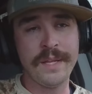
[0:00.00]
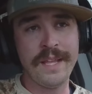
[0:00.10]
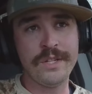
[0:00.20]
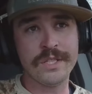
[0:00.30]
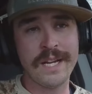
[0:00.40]

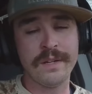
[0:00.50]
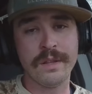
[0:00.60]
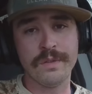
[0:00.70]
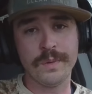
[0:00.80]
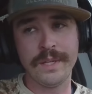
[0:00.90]
they just had a
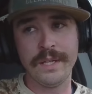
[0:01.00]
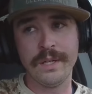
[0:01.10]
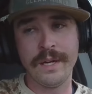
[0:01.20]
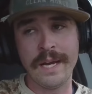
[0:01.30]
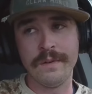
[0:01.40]

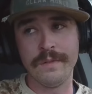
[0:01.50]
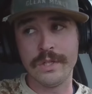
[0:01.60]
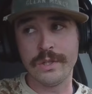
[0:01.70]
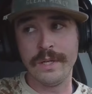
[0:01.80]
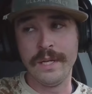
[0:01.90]
three-year
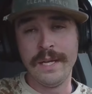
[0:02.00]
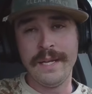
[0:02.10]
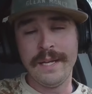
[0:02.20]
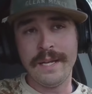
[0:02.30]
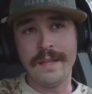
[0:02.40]
anniversary.
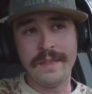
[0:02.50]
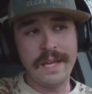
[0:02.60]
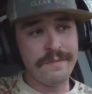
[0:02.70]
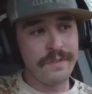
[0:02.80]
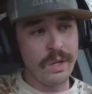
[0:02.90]

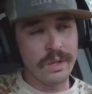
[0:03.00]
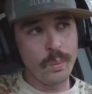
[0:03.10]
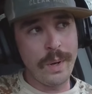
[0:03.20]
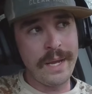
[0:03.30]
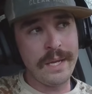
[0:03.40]
They've fallen
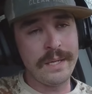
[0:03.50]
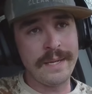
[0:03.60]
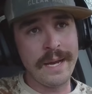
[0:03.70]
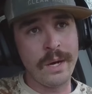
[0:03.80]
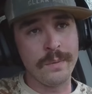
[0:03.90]
way
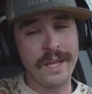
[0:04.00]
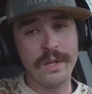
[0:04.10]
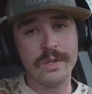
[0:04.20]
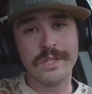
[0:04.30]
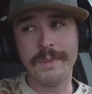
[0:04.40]
down. They
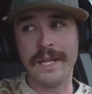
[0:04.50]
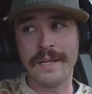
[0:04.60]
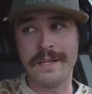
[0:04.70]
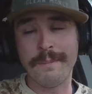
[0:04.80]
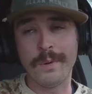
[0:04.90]
used to be
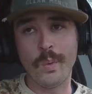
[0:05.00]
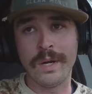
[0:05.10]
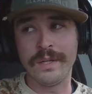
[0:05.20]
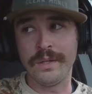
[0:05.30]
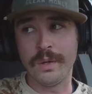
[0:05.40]
like number
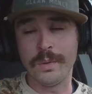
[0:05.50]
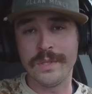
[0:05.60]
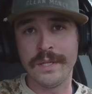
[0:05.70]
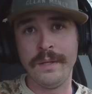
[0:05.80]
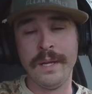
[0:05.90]
one in
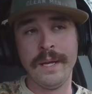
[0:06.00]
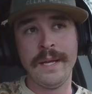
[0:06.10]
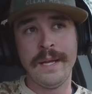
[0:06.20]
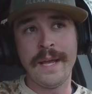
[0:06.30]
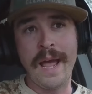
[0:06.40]
grossing,
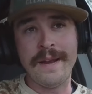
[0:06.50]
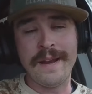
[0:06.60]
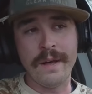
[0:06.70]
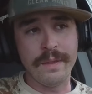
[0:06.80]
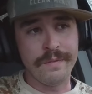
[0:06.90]
and
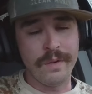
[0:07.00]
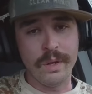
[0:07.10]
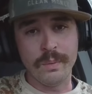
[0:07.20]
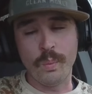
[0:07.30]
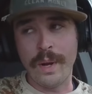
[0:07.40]
now they're
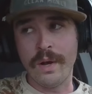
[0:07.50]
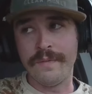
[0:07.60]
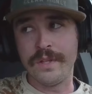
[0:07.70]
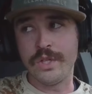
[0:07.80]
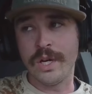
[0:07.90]
falling way
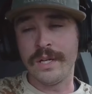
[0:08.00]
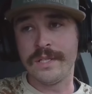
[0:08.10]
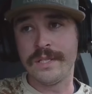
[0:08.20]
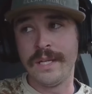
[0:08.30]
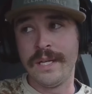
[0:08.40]
off the
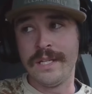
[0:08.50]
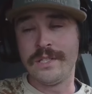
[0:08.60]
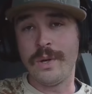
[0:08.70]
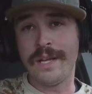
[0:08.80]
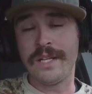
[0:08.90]
charts.
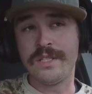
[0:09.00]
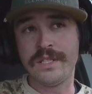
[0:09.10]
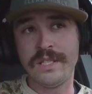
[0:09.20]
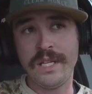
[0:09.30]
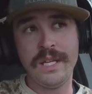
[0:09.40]
So I could
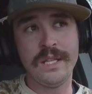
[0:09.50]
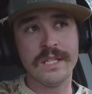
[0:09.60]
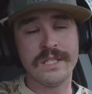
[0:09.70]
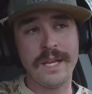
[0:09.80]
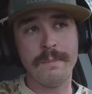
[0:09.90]
see the
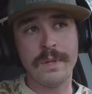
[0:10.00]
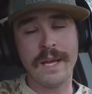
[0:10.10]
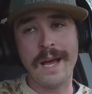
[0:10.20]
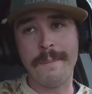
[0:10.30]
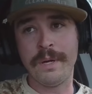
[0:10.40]
same thing
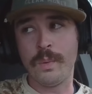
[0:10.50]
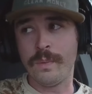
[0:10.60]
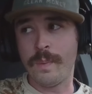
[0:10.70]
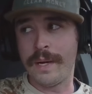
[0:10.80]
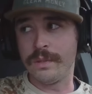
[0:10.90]
happening
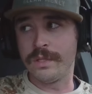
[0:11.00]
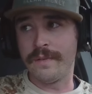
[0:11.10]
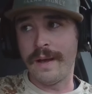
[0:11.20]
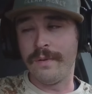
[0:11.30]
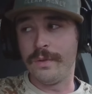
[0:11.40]
with Whiteout
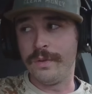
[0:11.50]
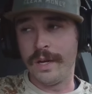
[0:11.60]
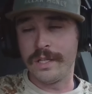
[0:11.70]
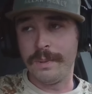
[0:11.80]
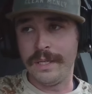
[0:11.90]
Survival,
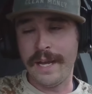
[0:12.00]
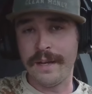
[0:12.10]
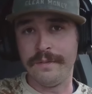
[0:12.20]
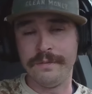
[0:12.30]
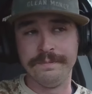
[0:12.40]
not to be negative.